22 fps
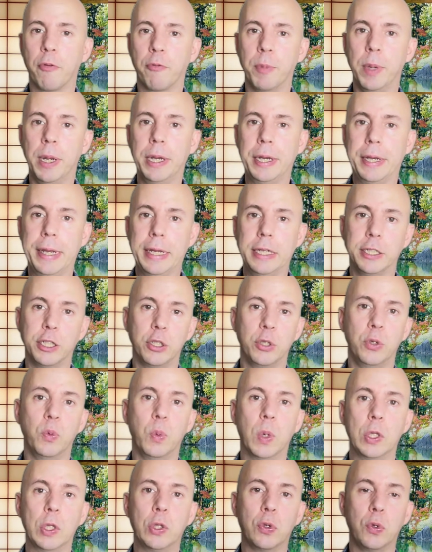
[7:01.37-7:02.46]
of meditation you
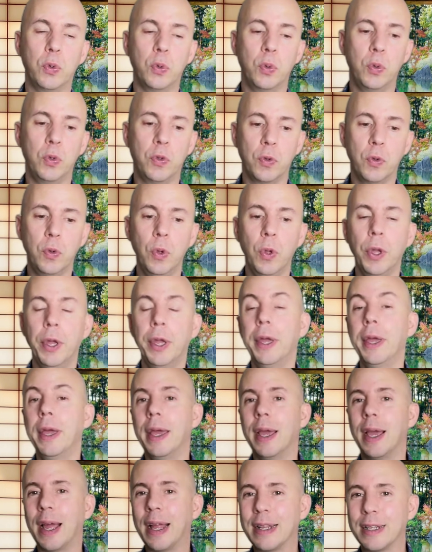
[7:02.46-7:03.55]
want to do too.
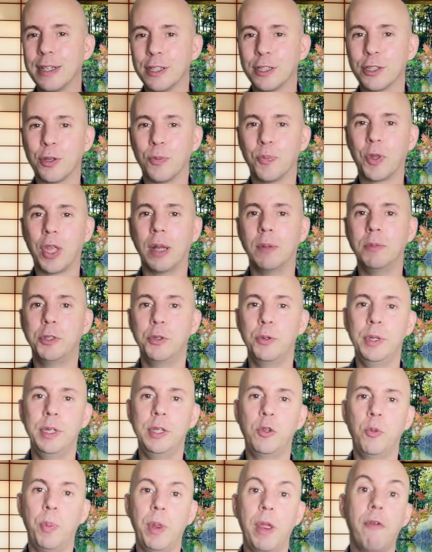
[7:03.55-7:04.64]
And sometimes you
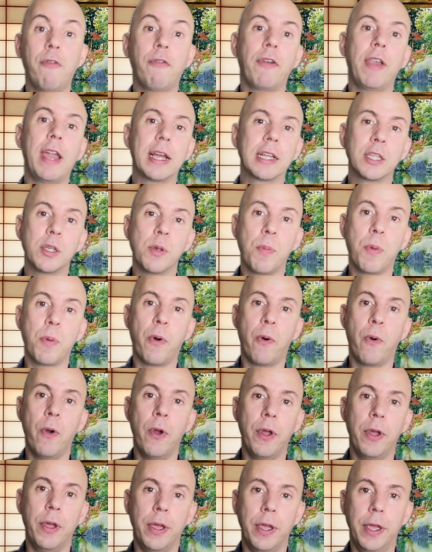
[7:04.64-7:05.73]
need to be flexible
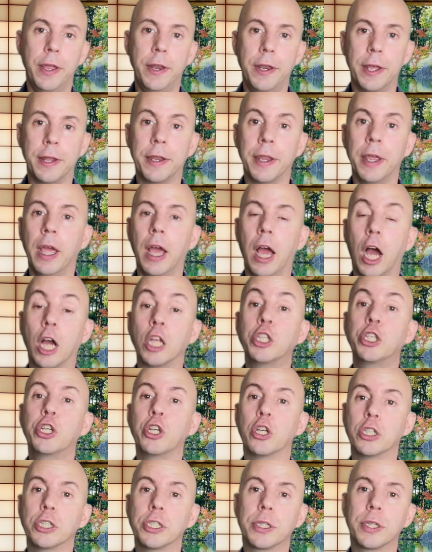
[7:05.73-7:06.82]
in that,
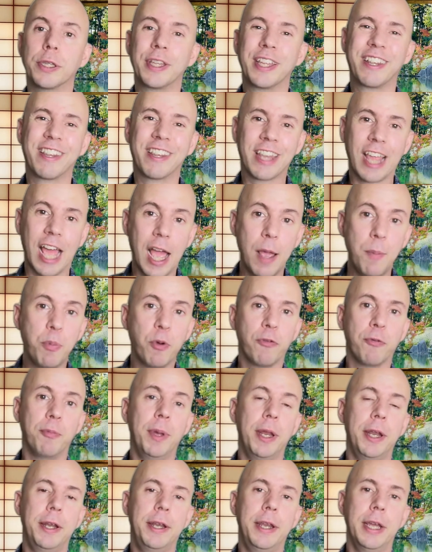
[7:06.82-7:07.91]
adjust the type of
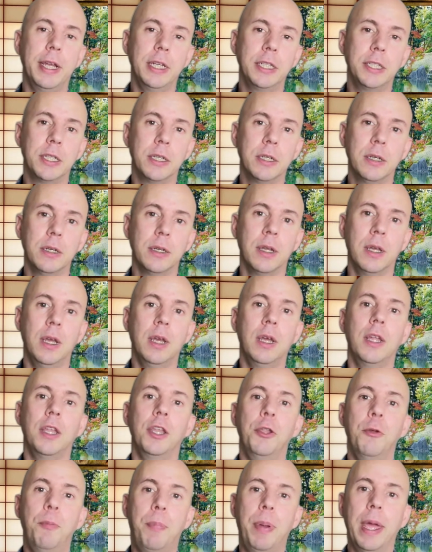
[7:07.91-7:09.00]
meditation
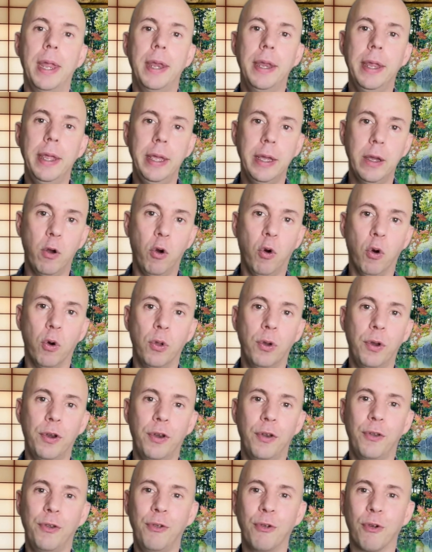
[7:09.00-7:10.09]
depending on
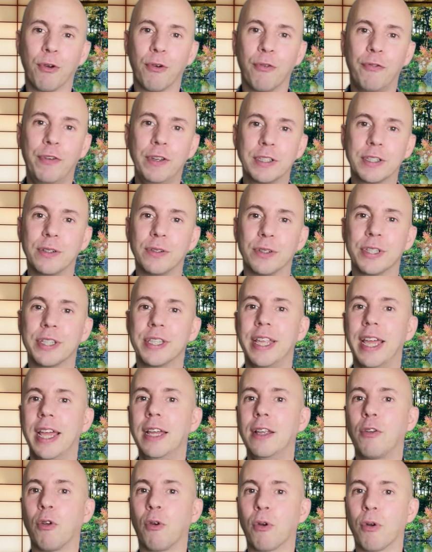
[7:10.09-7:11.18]
your physical
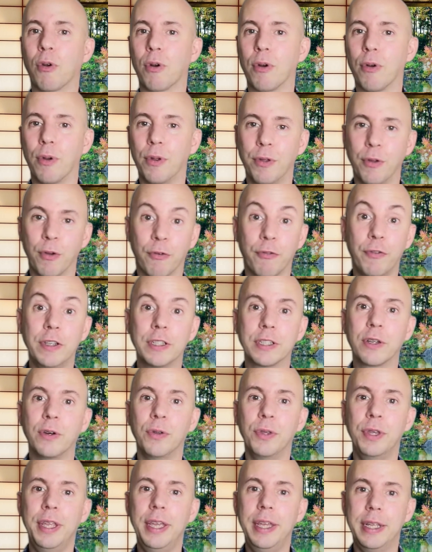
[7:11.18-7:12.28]
state or your
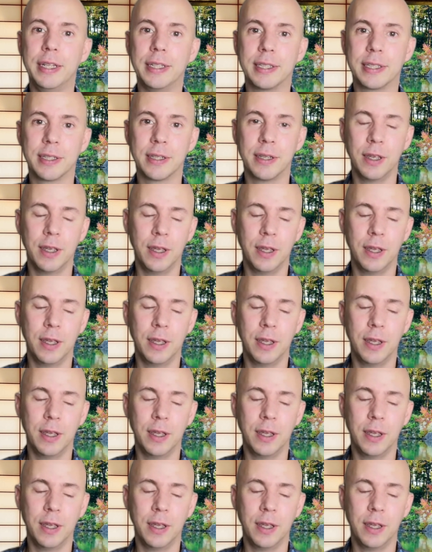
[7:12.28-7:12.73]
physical needs.